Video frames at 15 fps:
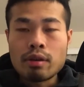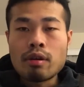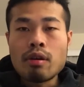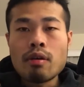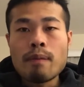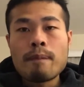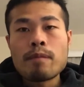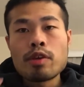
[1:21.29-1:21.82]

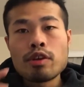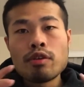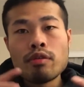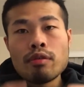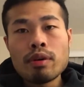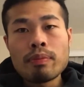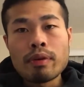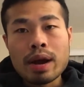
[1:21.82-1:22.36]
oh,
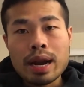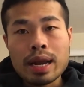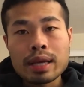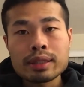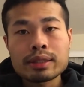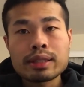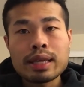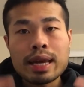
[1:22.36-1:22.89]
your
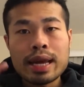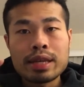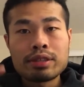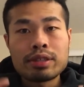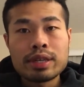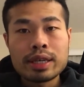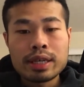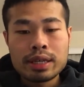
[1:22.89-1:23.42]
product
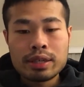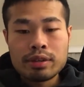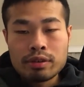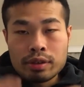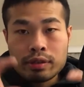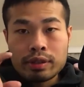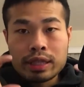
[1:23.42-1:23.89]
actually your